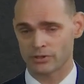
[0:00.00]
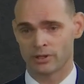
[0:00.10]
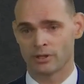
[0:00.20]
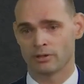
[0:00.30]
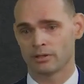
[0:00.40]

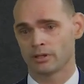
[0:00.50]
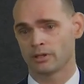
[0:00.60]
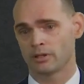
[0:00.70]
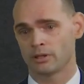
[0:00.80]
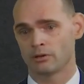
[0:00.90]

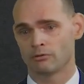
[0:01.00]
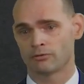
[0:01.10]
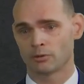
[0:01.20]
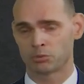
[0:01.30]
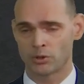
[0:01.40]

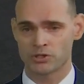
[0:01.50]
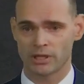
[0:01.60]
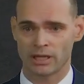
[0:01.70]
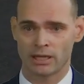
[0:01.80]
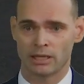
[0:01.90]
for approaching,